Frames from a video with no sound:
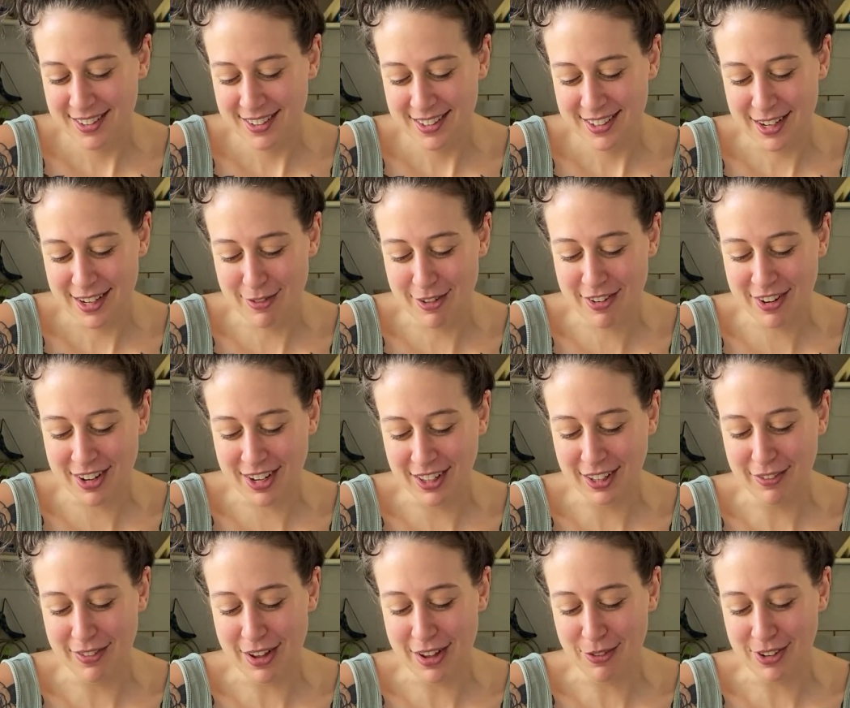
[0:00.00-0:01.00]
I'm never gonna
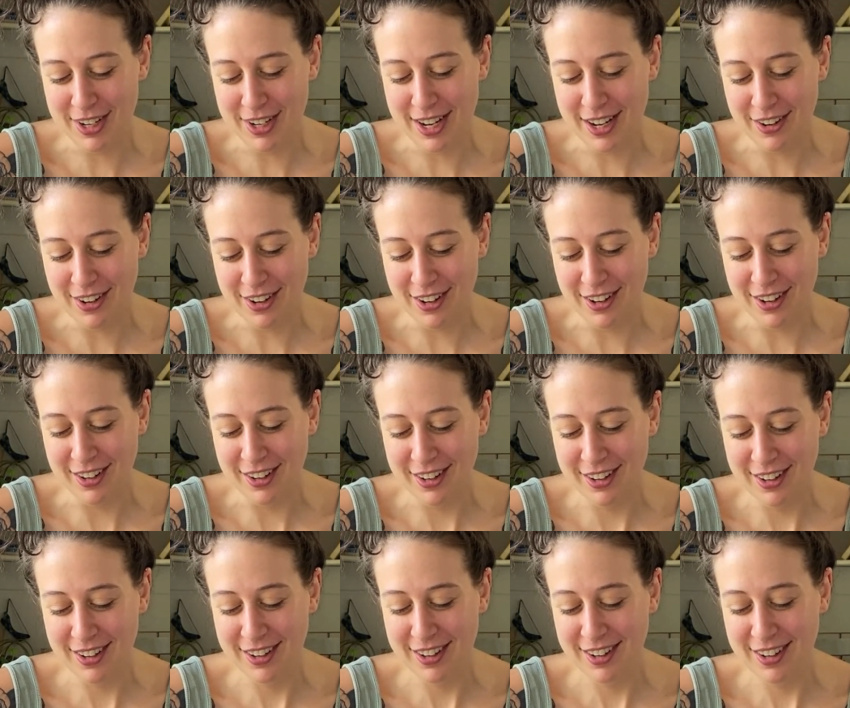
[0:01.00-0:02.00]
live that one down, huh?
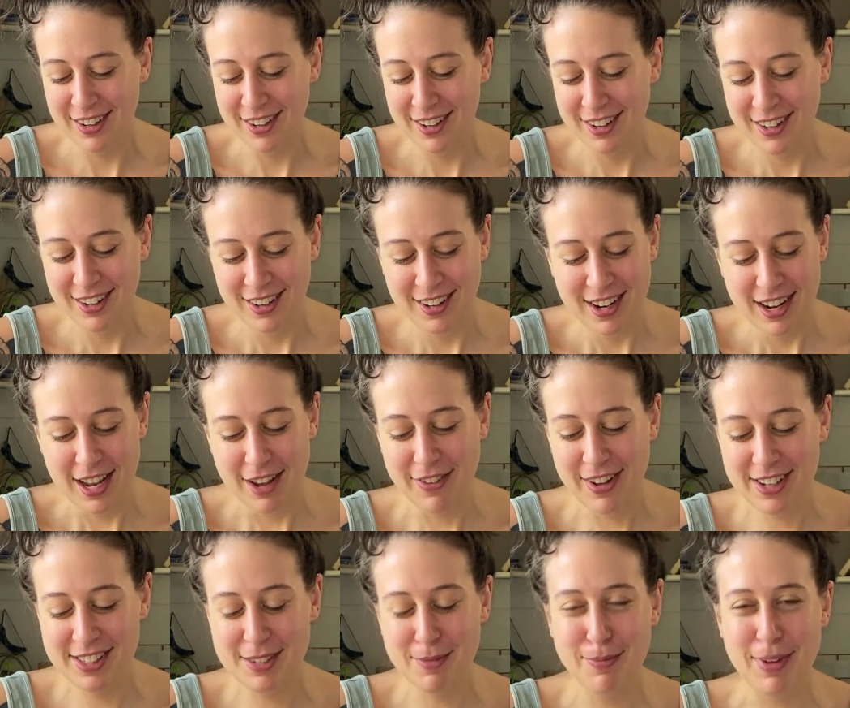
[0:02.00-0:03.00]
I've
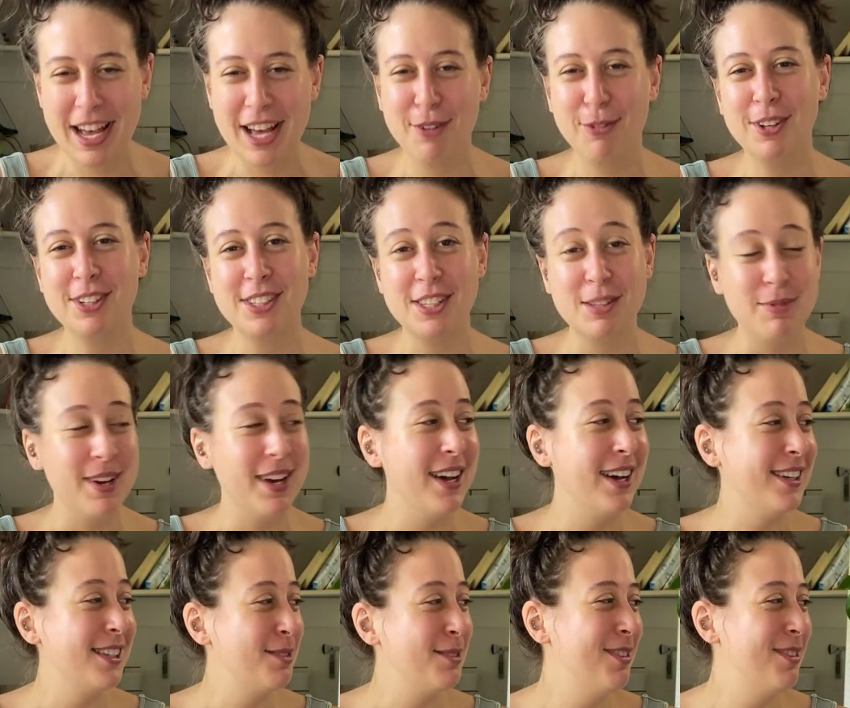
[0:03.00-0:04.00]
had some bad ones in the
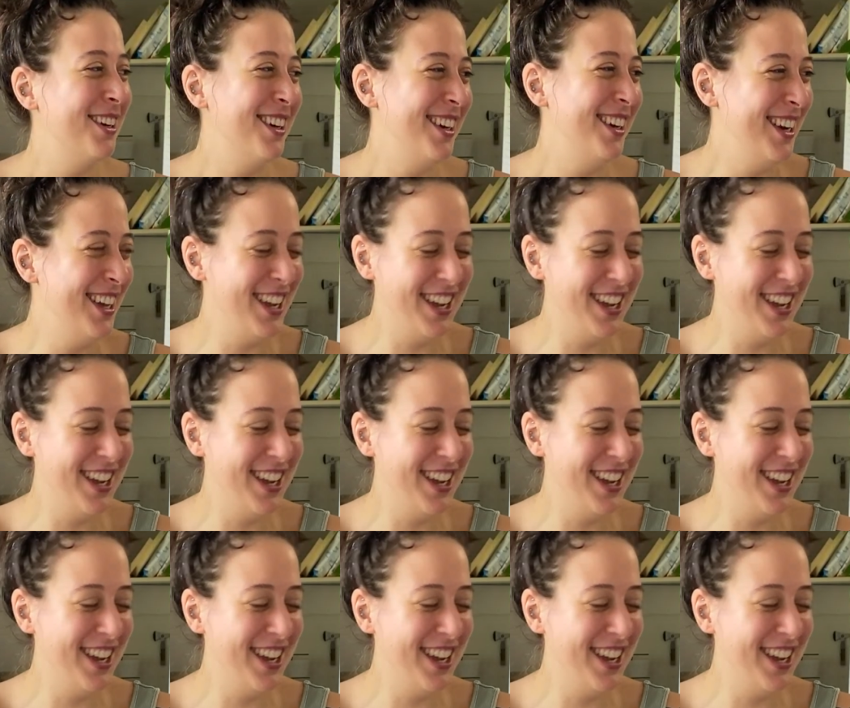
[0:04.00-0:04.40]
past, but